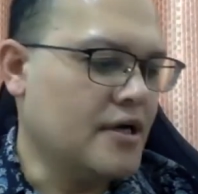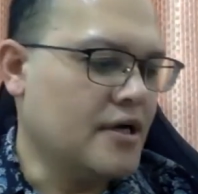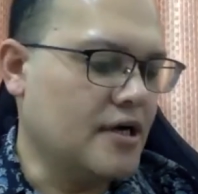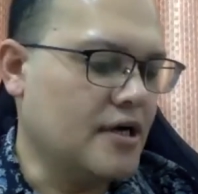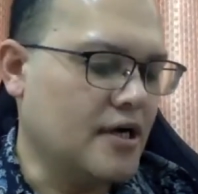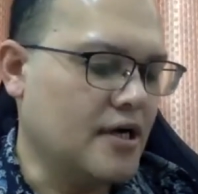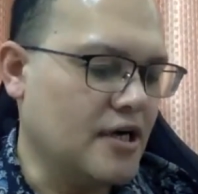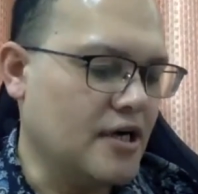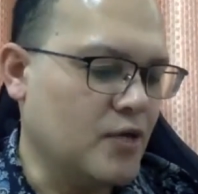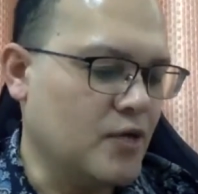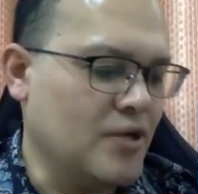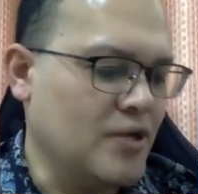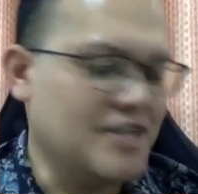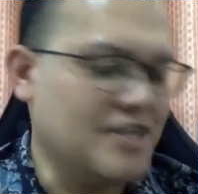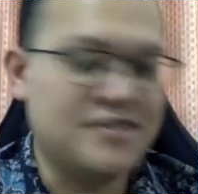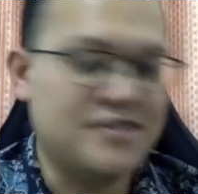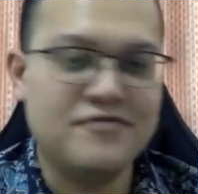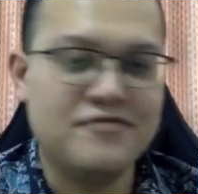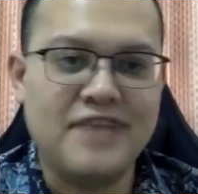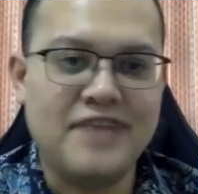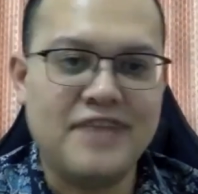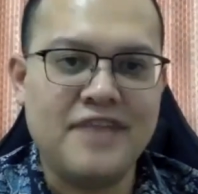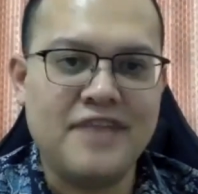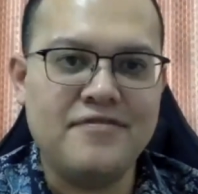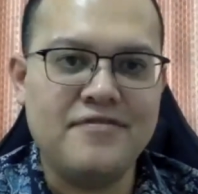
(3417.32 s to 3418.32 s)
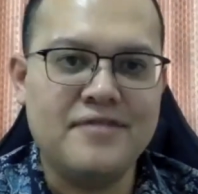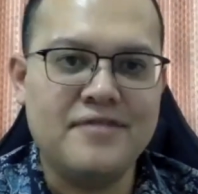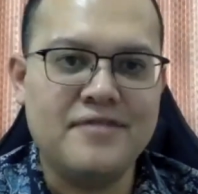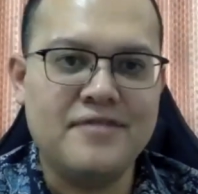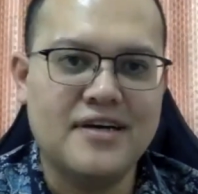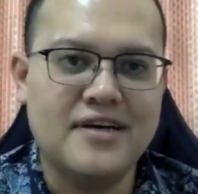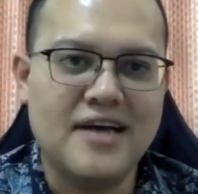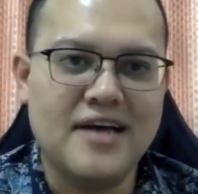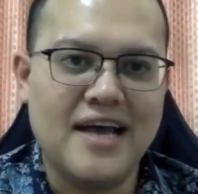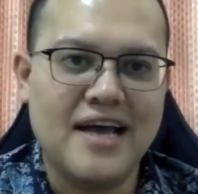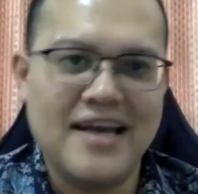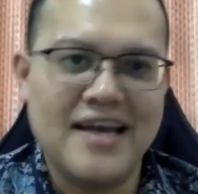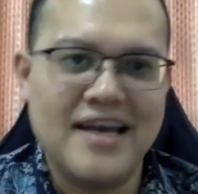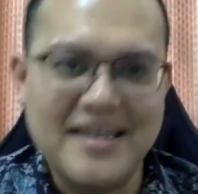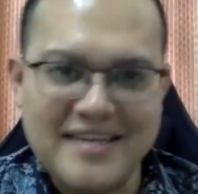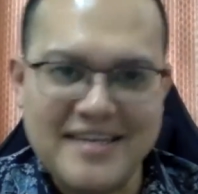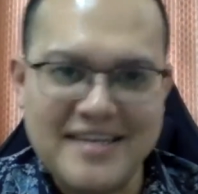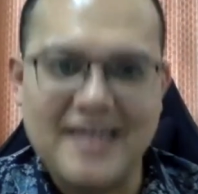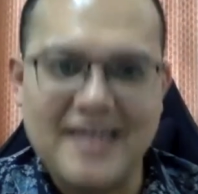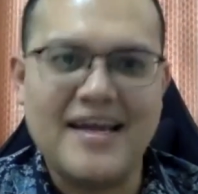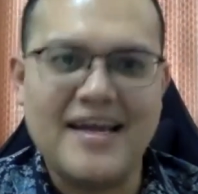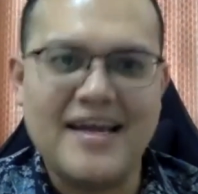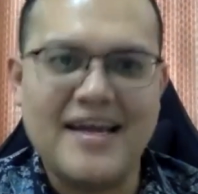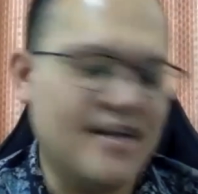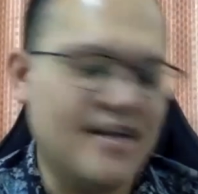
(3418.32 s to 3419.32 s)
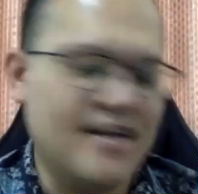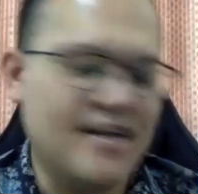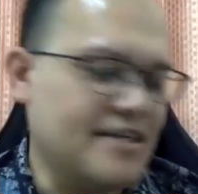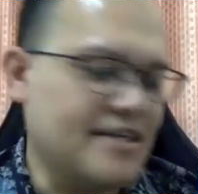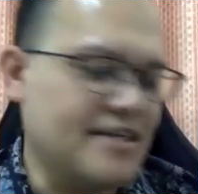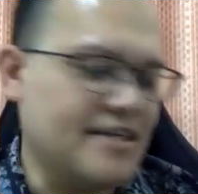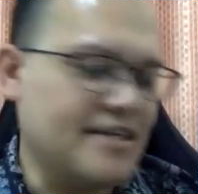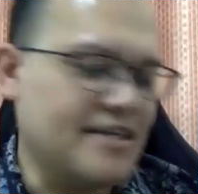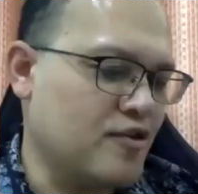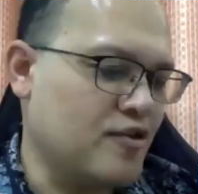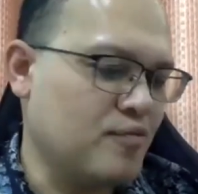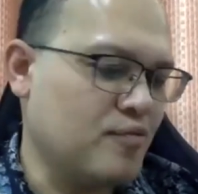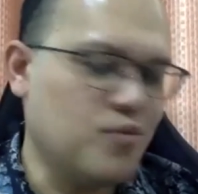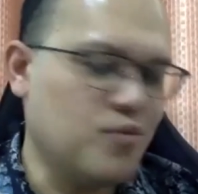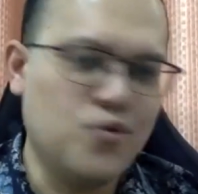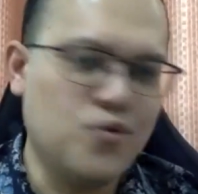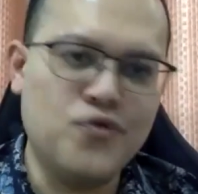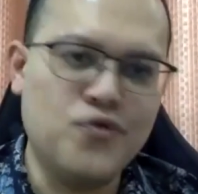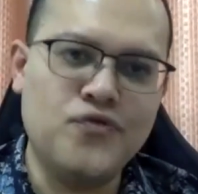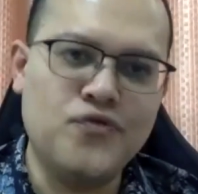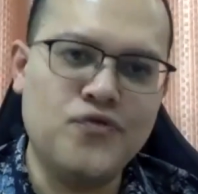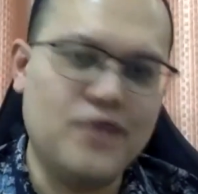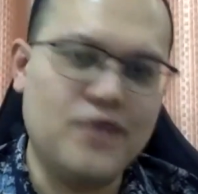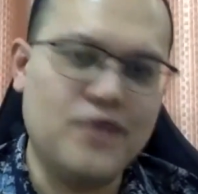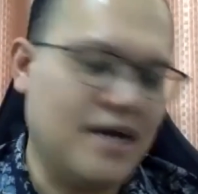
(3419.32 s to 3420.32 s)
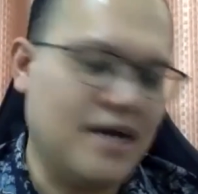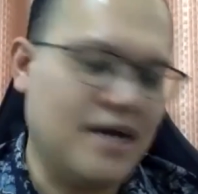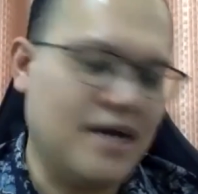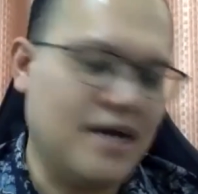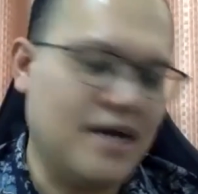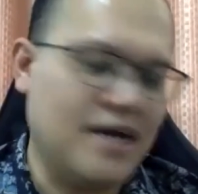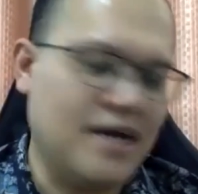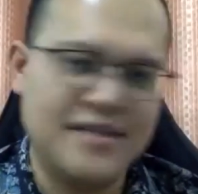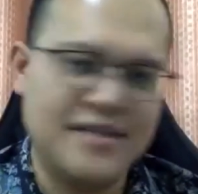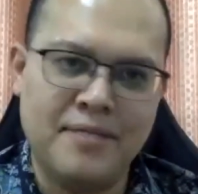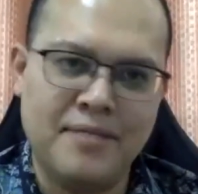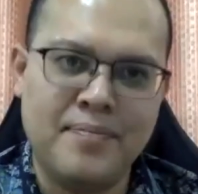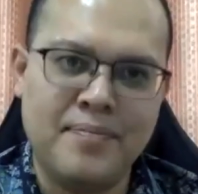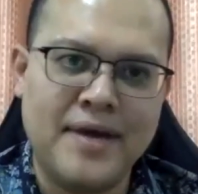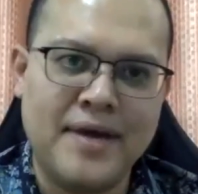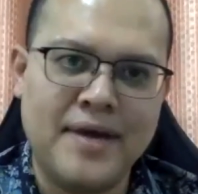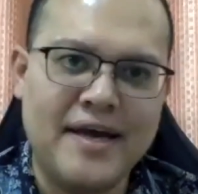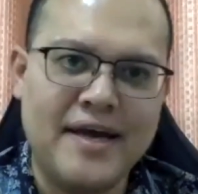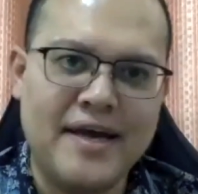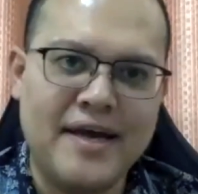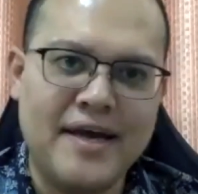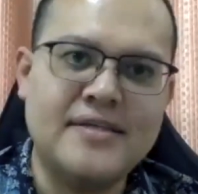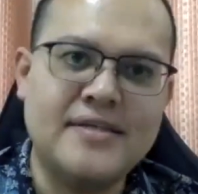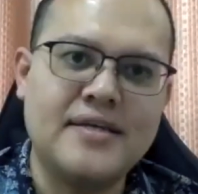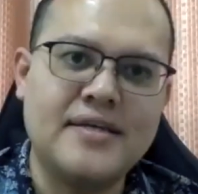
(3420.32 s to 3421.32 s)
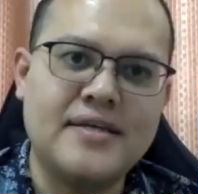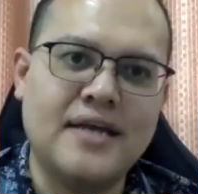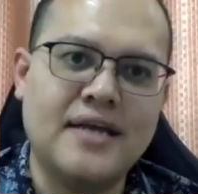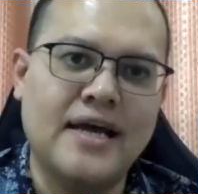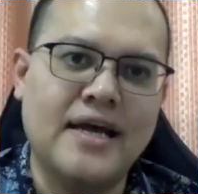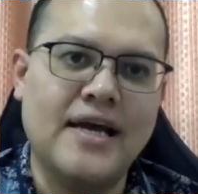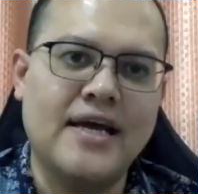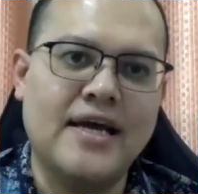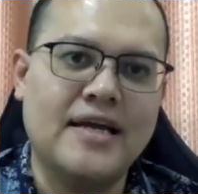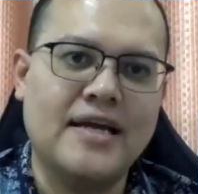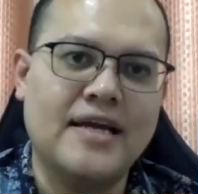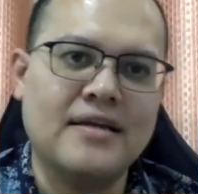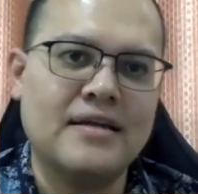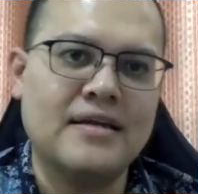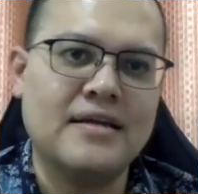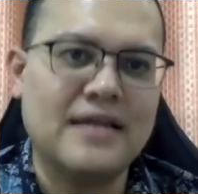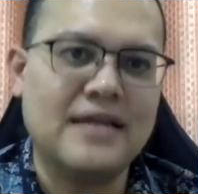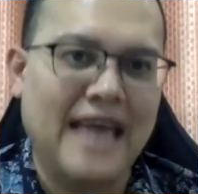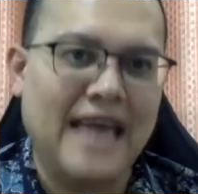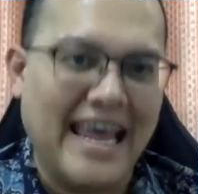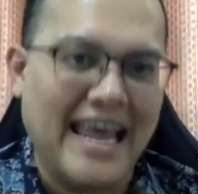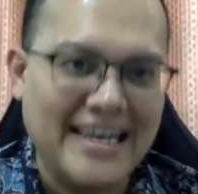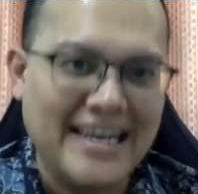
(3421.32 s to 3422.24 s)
Will it survive against another Sheraton move? I think it depends, and at